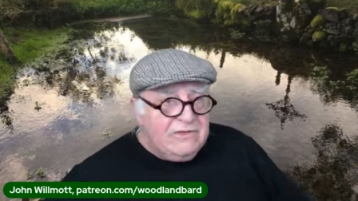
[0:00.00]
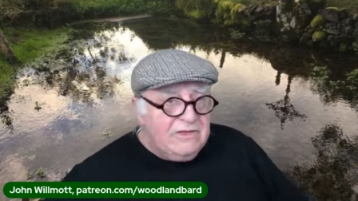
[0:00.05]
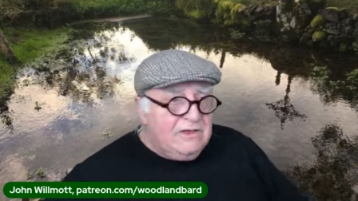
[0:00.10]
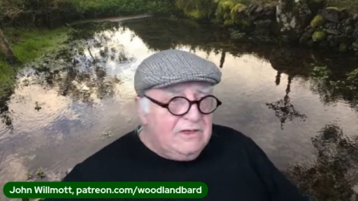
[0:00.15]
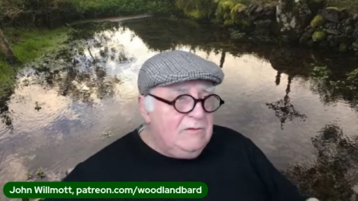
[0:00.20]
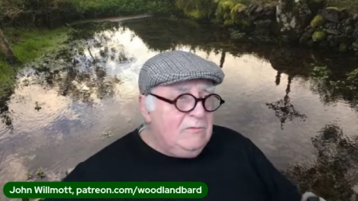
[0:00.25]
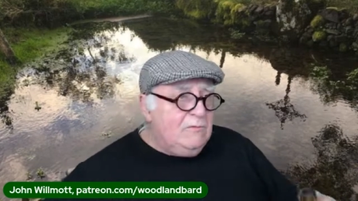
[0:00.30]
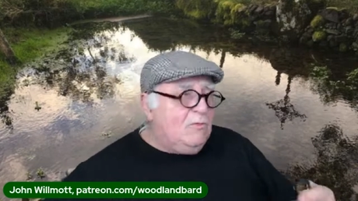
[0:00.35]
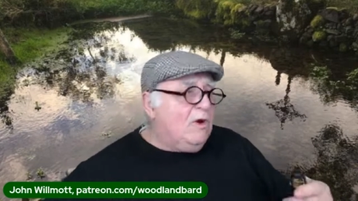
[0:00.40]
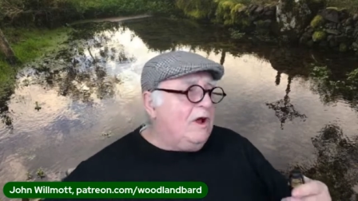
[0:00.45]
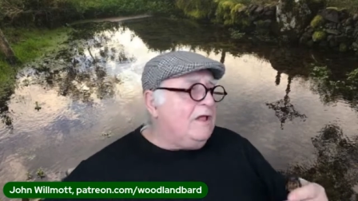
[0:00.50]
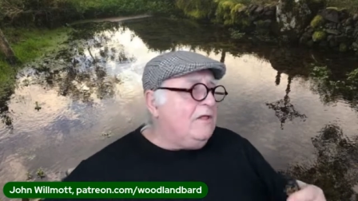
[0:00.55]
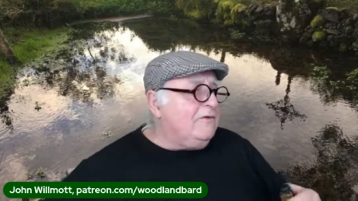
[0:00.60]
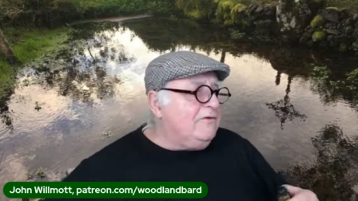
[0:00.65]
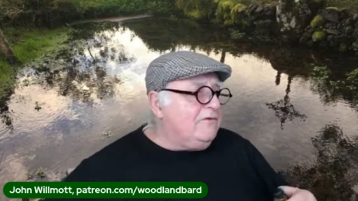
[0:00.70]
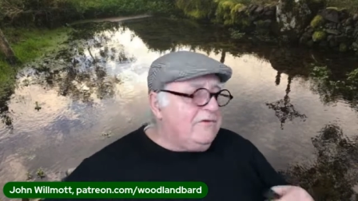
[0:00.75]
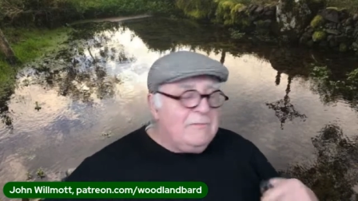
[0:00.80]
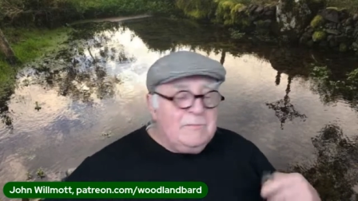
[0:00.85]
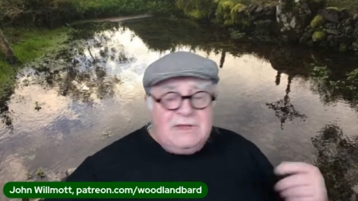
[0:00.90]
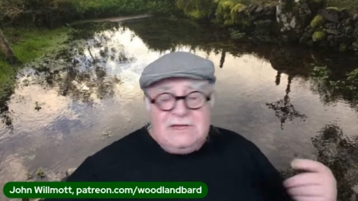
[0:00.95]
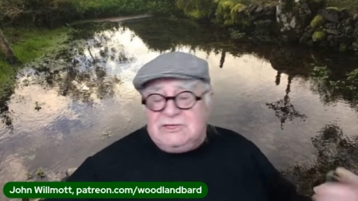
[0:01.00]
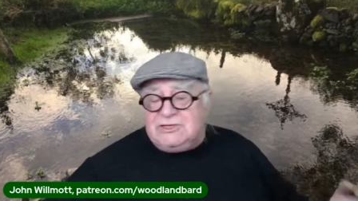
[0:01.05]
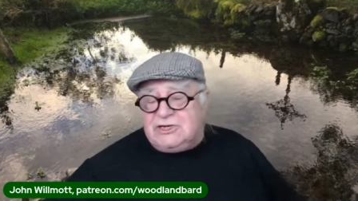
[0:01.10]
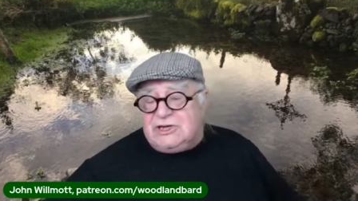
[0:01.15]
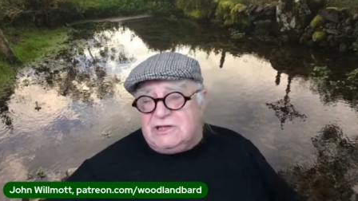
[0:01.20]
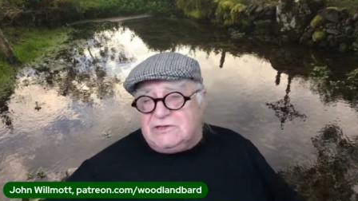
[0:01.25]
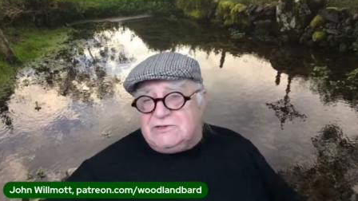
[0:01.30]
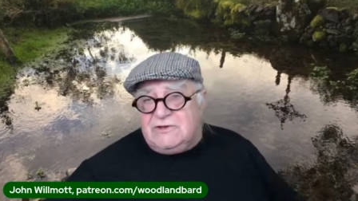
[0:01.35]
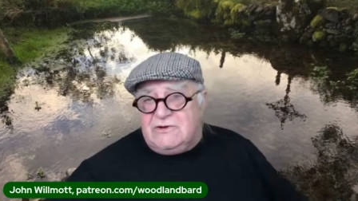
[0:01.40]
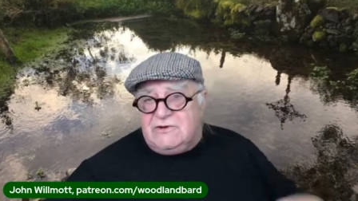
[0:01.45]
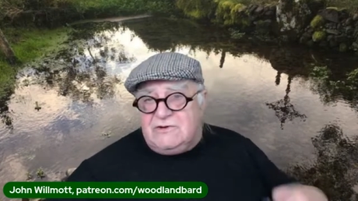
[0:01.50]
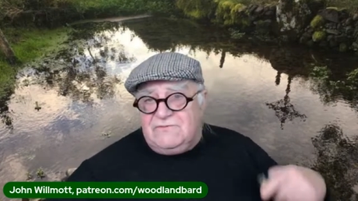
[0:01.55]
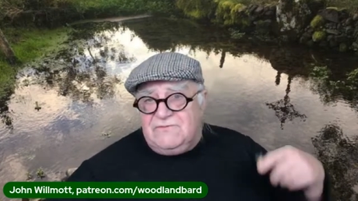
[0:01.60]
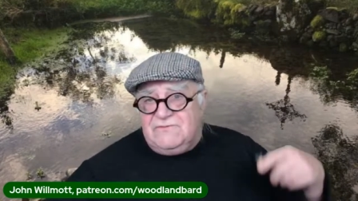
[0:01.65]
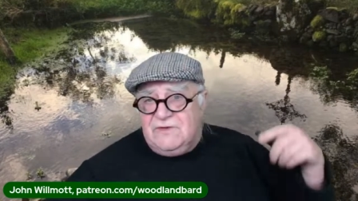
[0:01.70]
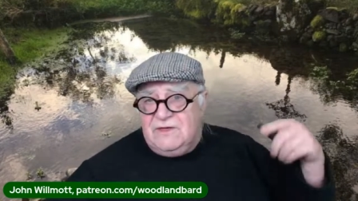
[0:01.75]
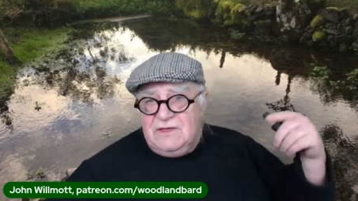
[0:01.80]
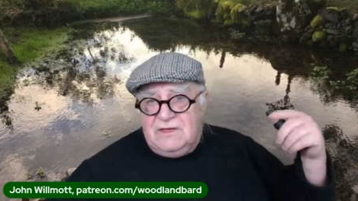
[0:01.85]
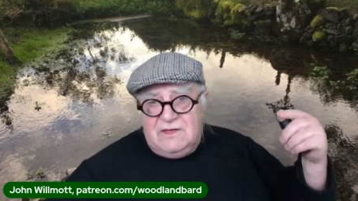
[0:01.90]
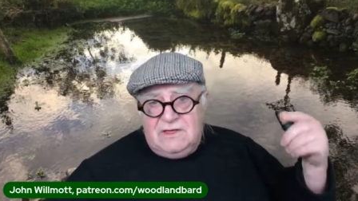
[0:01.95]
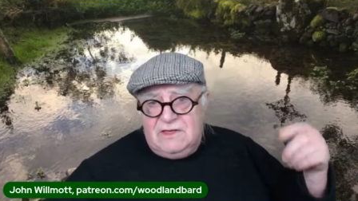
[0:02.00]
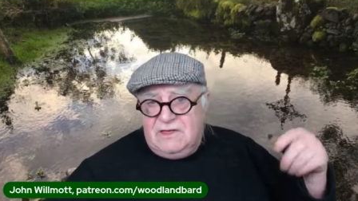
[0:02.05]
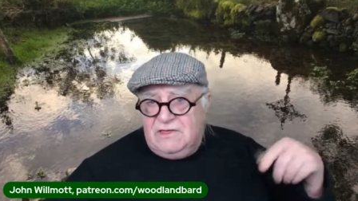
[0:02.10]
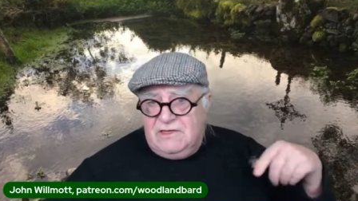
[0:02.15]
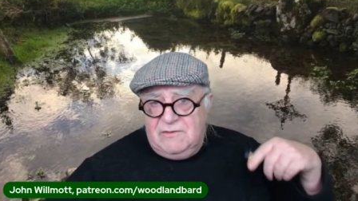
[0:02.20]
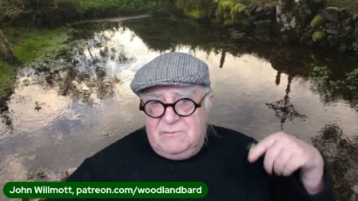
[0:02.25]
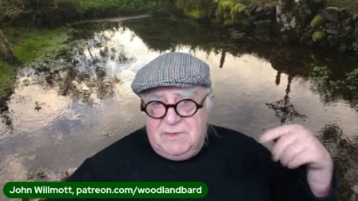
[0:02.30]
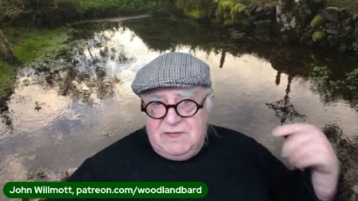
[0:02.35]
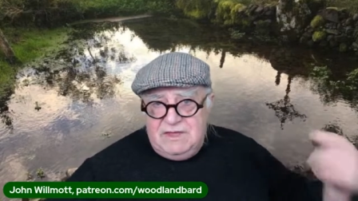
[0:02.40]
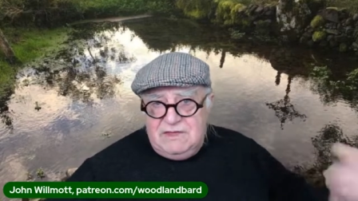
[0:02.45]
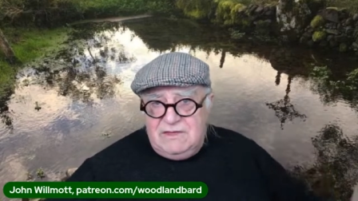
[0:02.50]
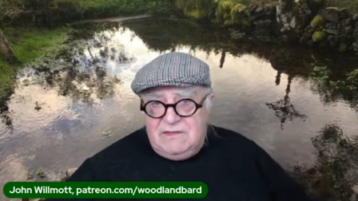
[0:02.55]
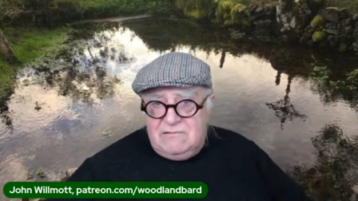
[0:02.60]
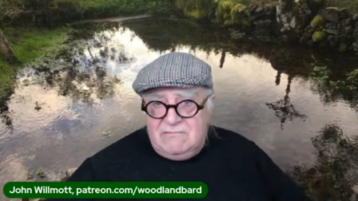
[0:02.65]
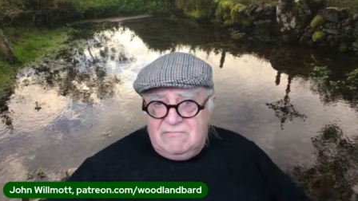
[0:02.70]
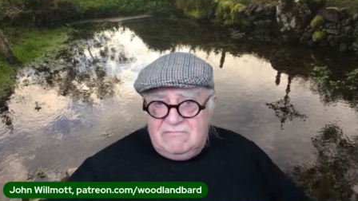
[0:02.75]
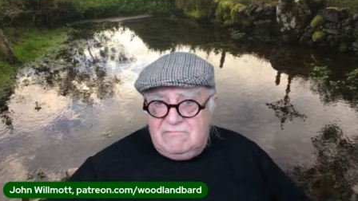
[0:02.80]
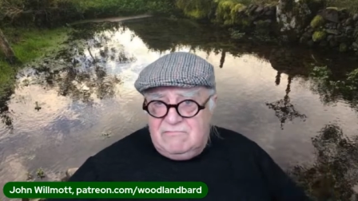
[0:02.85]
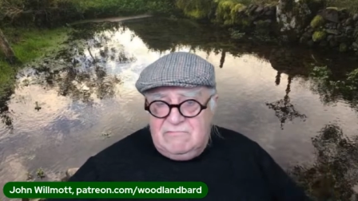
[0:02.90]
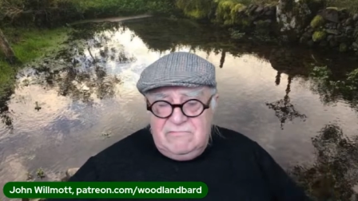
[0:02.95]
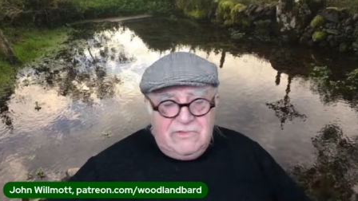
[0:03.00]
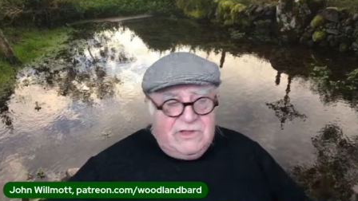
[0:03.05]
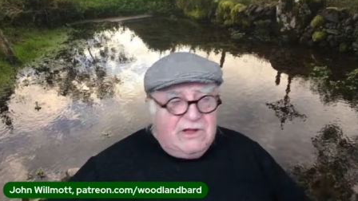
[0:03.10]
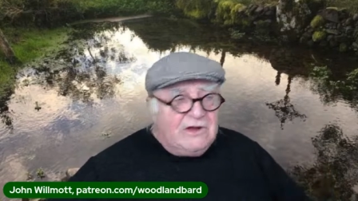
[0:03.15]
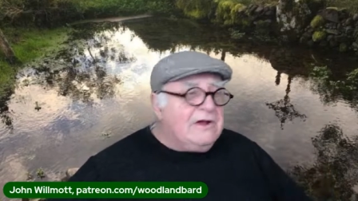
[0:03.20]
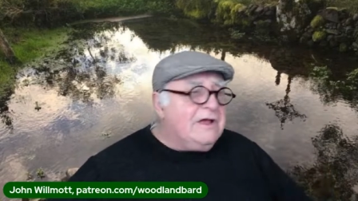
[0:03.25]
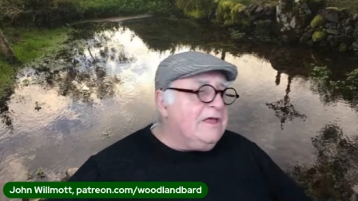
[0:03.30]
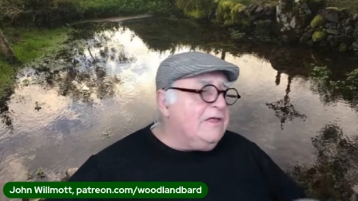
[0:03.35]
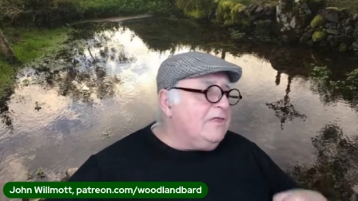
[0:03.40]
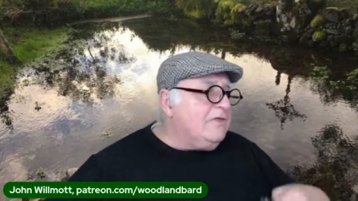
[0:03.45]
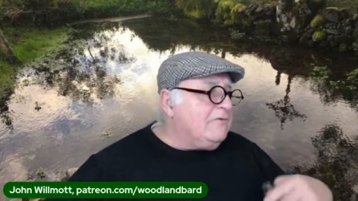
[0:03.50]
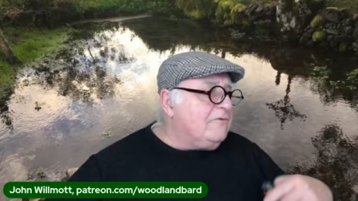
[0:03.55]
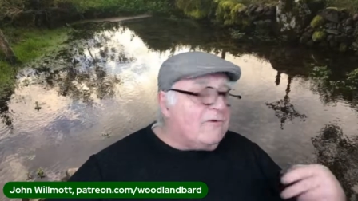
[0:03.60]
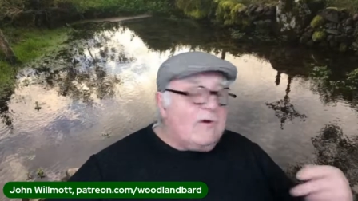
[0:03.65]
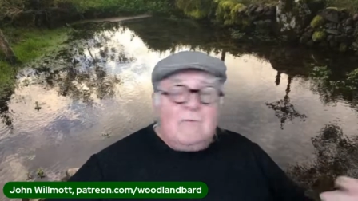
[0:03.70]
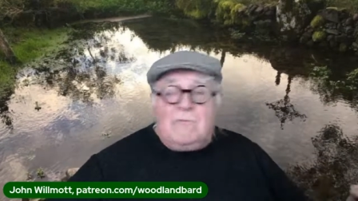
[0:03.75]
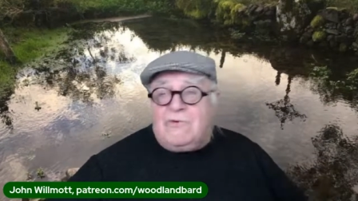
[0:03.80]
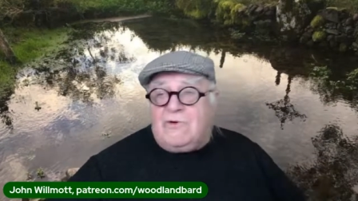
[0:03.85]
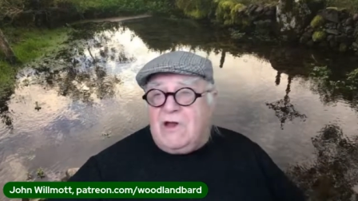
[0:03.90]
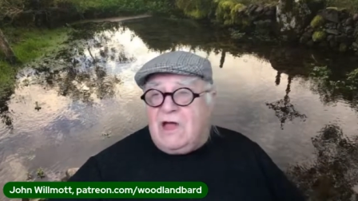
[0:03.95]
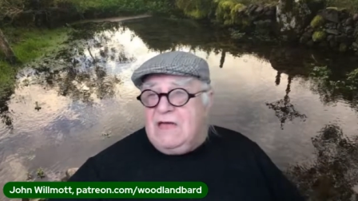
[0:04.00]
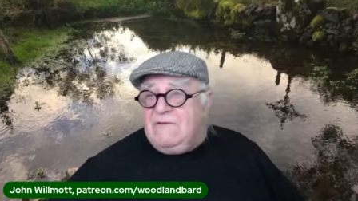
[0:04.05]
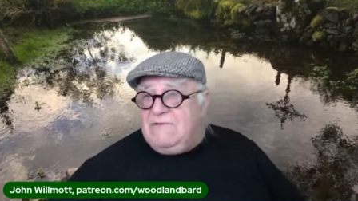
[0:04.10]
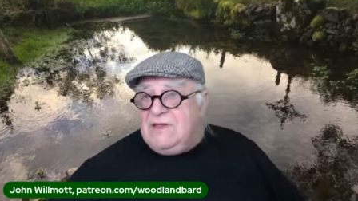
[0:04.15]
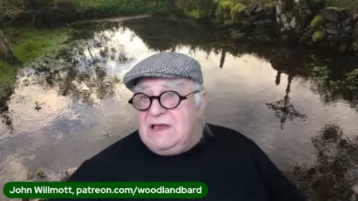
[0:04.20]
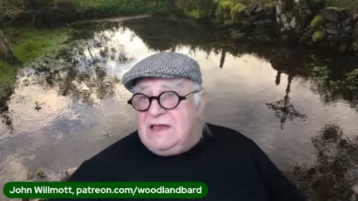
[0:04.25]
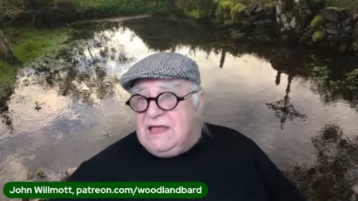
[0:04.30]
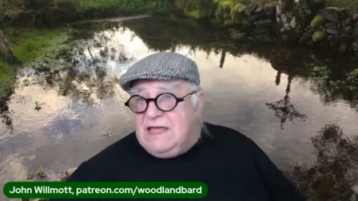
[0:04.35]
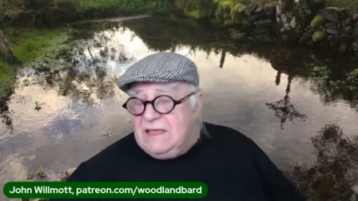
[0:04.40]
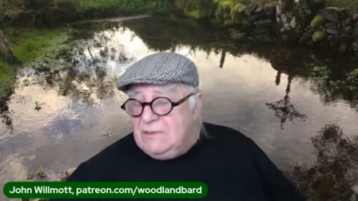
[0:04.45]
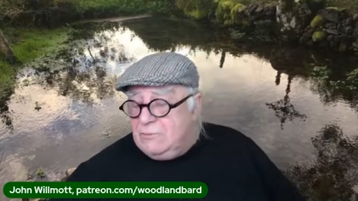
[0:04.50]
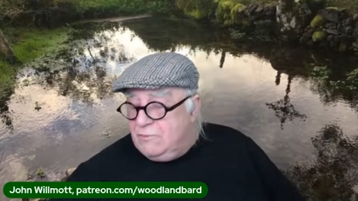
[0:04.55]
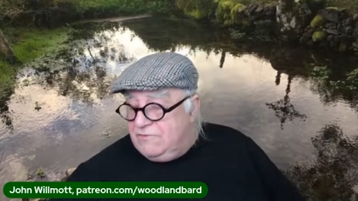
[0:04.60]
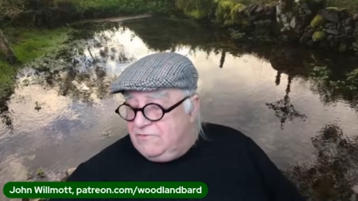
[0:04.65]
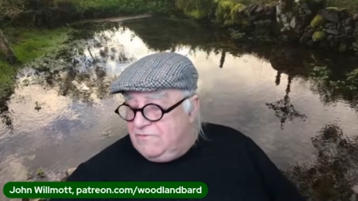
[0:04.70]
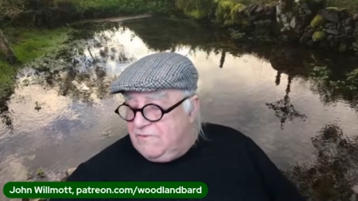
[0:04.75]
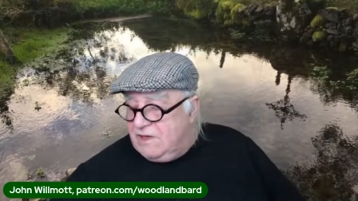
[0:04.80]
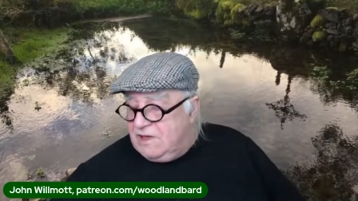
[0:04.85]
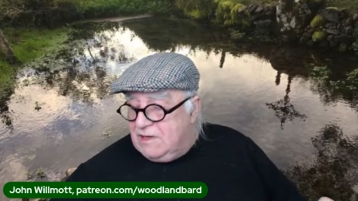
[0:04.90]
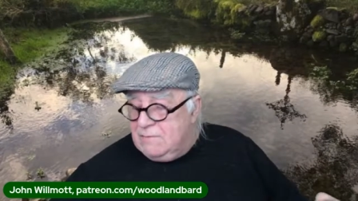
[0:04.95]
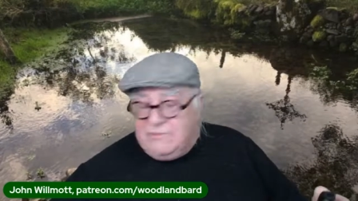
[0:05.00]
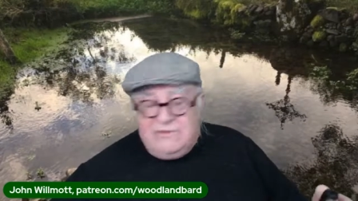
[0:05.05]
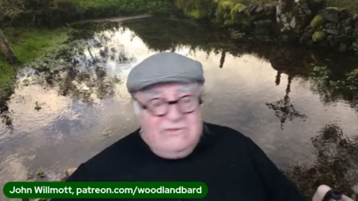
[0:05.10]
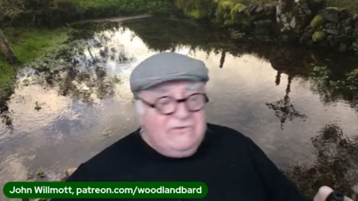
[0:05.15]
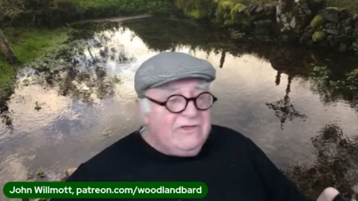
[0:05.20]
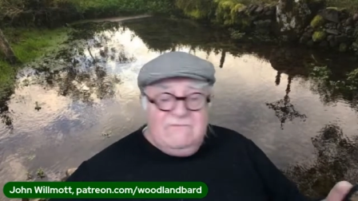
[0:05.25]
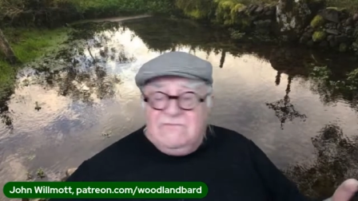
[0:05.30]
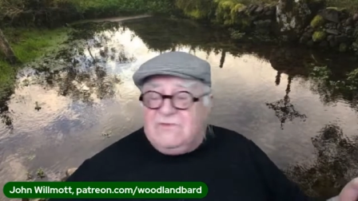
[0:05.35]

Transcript: The wells have been shut off, they've been dug in, that were on private land with farmers.